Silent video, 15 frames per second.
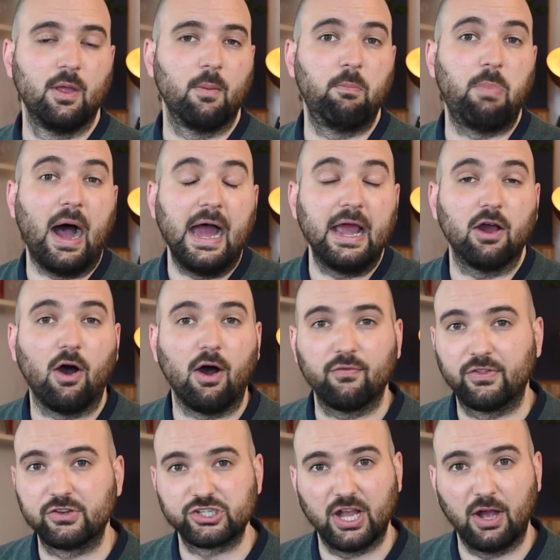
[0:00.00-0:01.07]
buy
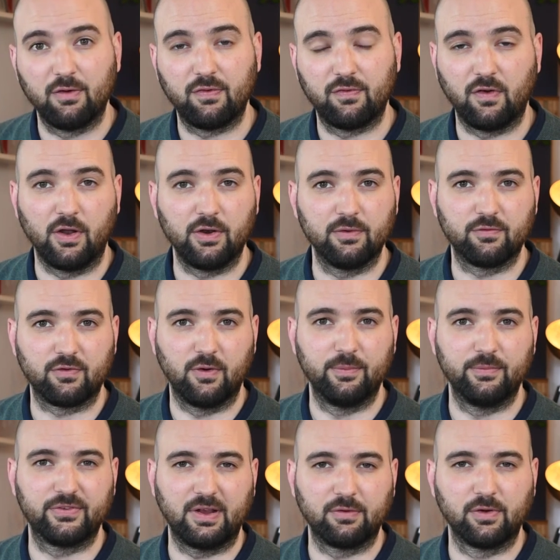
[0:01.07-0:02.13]
off the shelf
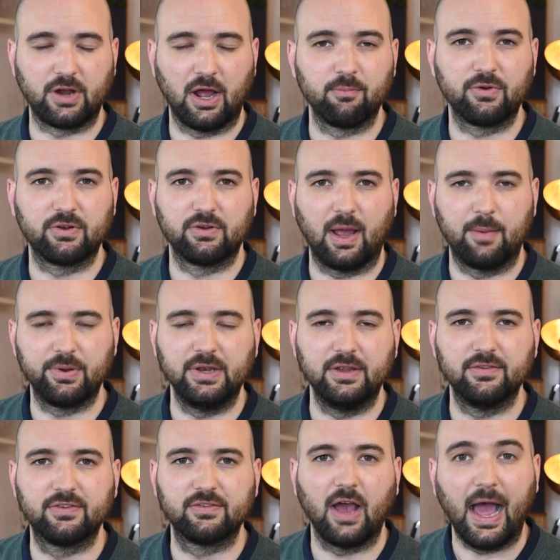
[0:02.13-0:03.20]
from several
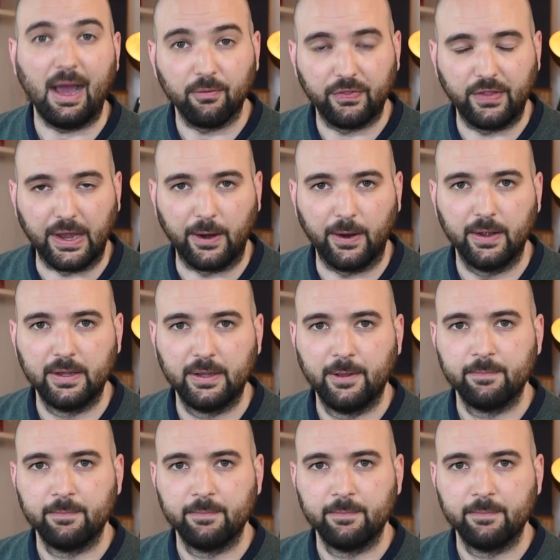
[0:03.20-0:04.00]
companies out there.